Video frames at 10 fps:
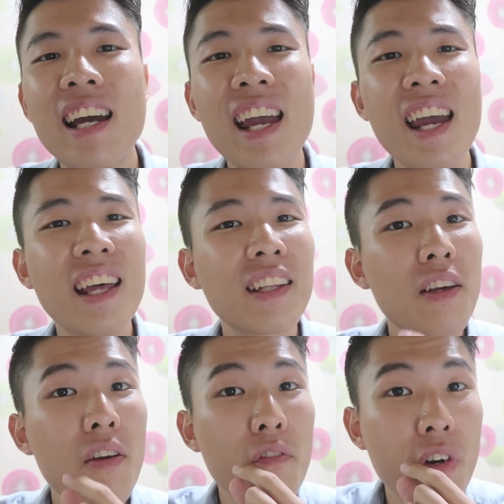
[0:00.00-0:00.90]

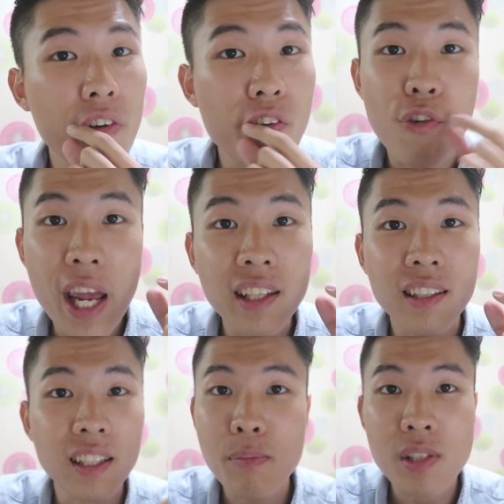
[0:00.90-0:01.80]
and very red
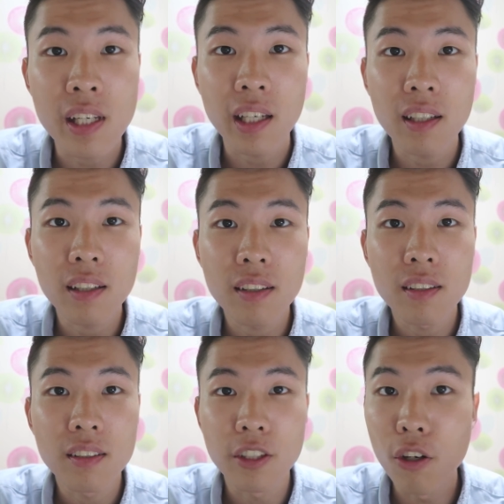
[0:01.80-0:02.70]
lipstick.
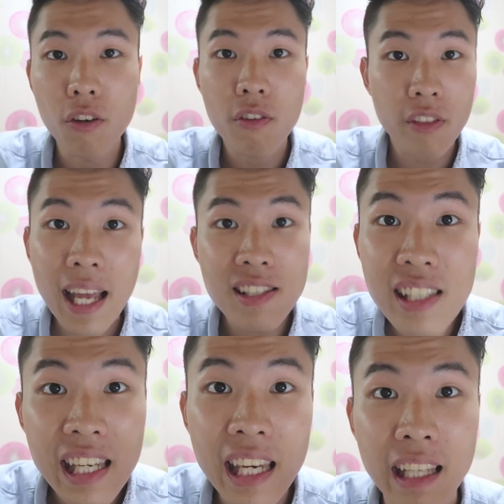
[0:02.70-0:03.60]
You know, that's
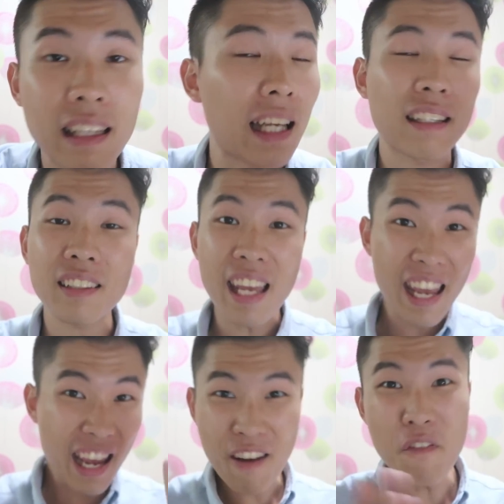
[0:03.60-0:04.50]
it. Like
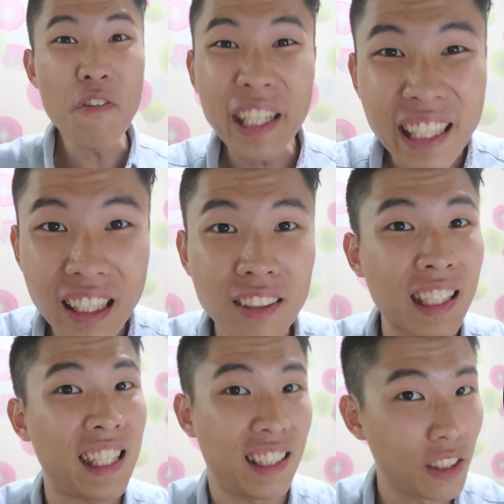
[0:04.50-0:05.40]
every girl
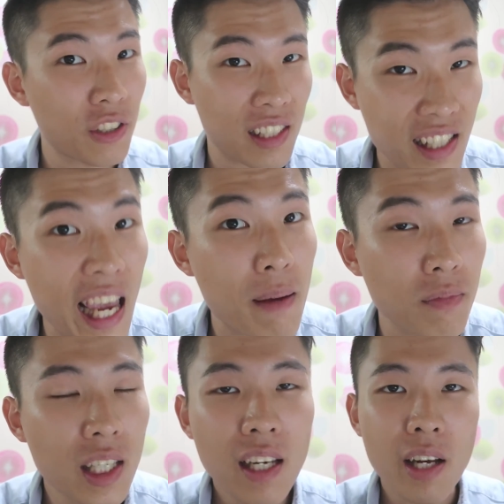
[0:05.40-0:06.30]
kind of looks the same,
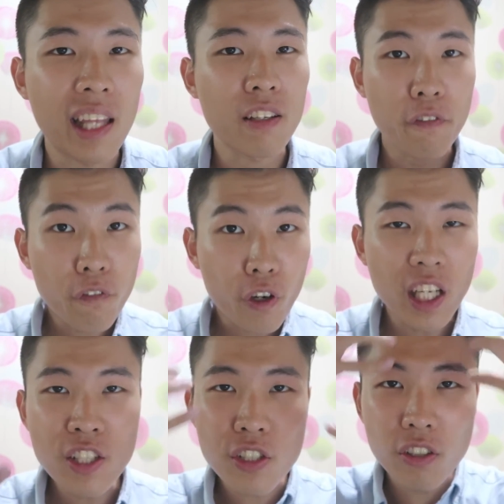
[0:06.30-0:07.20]
and the
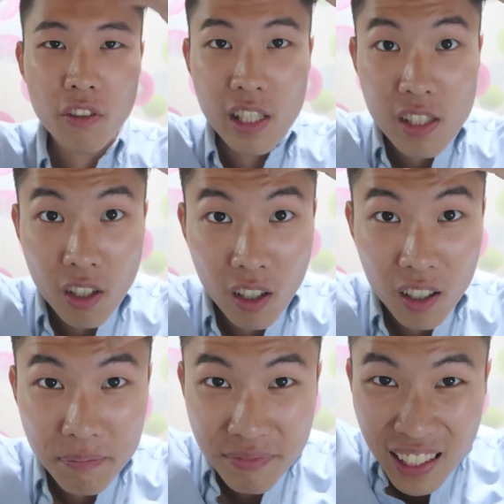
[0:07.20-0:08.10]
fringe, you know, it's
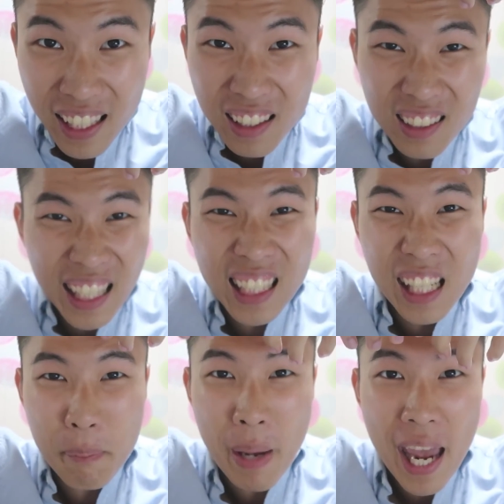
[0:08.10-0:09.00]
like kind of
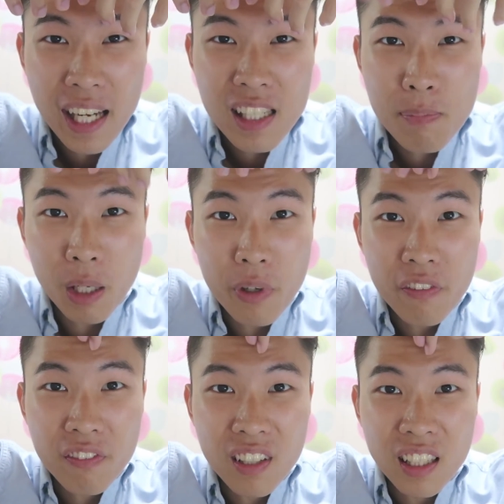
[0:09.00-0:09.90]
like bangs but
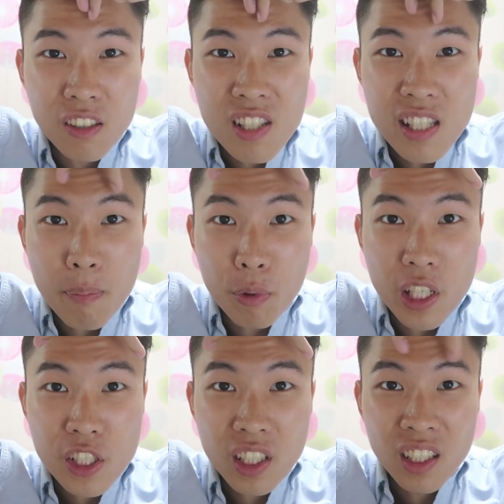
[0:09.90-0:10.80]
with a little
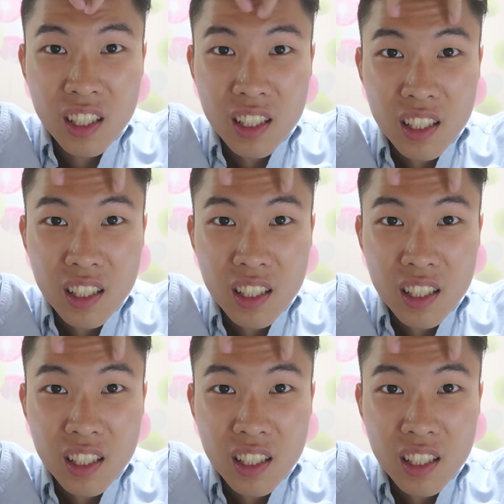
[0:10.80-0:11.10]
separation.